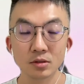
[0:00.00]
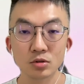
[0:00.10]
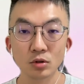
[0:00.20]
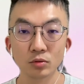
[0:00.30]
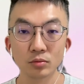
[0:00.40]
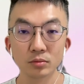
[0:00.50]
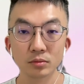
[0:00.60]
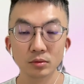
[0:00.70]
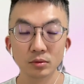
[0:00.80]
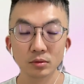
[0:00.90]
So
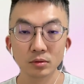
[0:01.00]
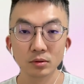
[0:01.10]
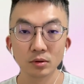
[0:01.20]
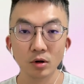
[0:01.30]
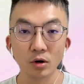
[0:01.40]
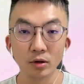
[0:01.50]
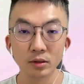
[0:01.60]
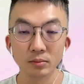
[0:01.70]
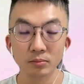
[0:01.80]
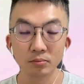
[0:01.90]

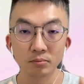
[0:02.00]
on